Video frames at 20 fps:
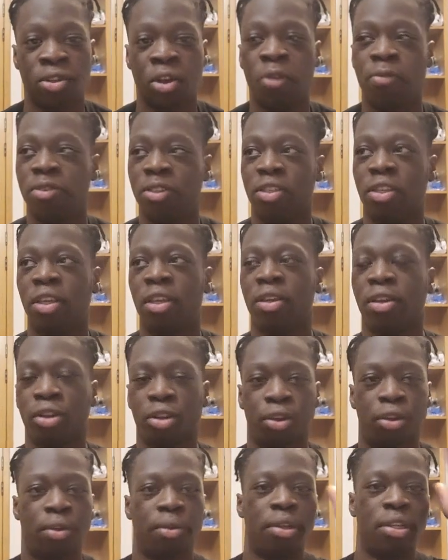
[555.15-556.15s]
Obviously, you
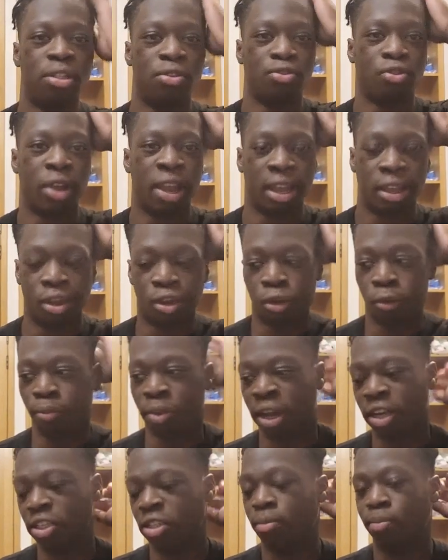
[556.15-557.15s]
know, it's great, you know,
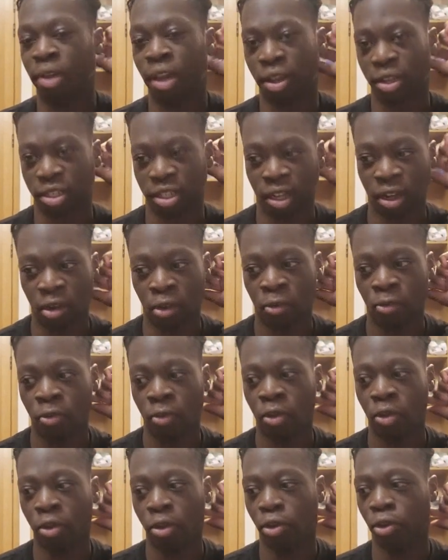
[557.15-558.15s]
practicing by yourself,
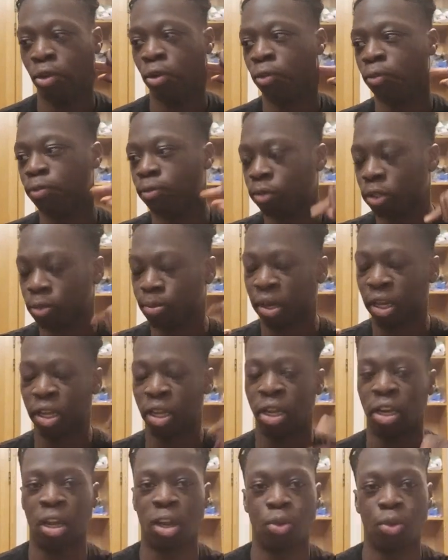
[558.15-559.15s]
you know, speaking out
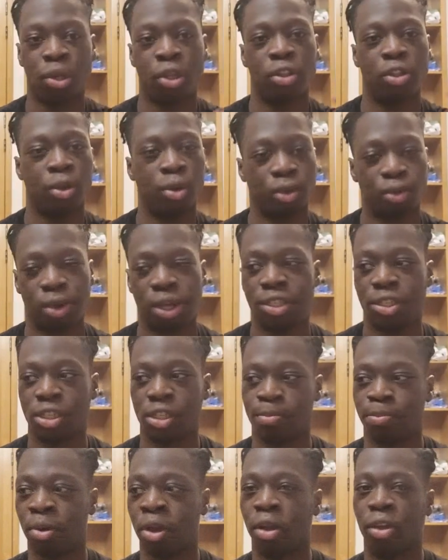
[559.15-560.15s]
loud and doing
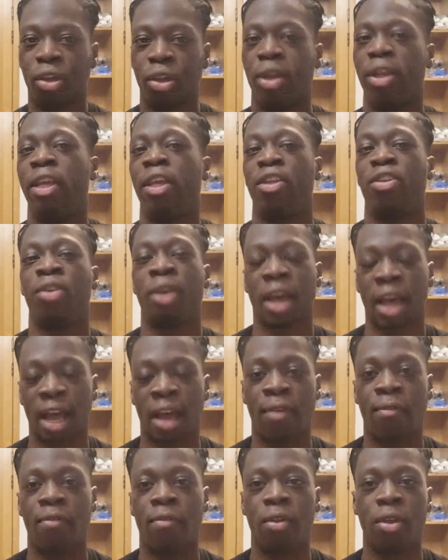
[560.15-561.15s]
questions, but you need to
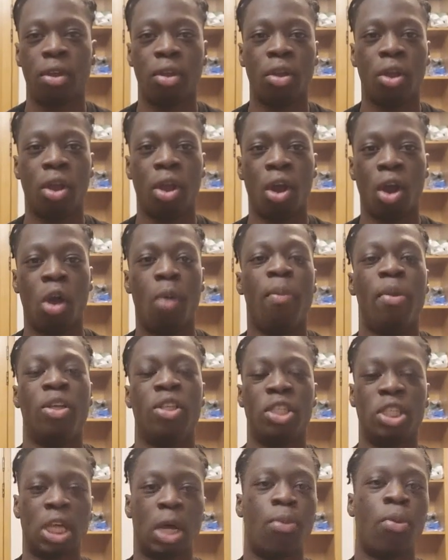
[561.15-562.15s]
have almost
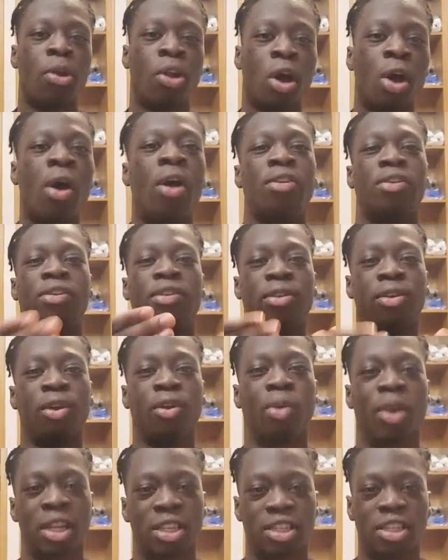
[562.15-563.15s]
someone asking you
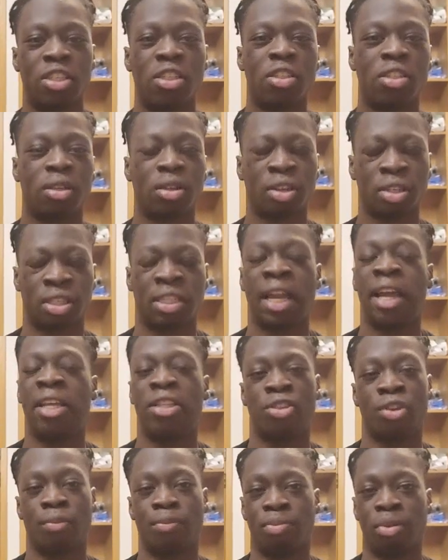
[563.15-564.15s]
questions, because that
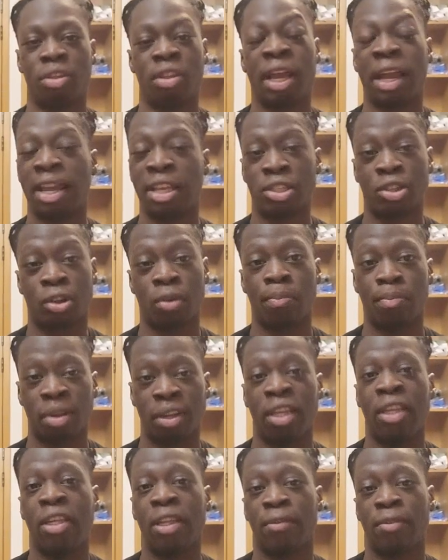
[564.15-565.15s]
is a
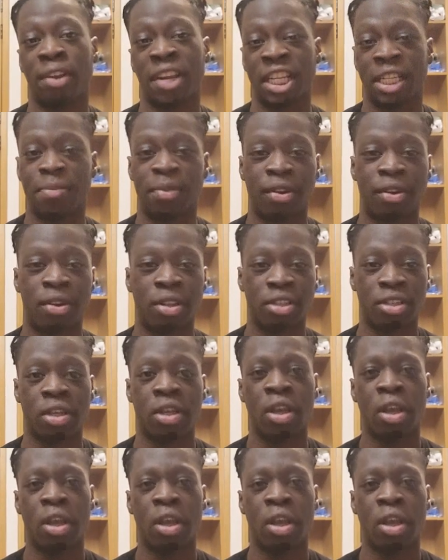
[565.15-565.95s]
completely different experience.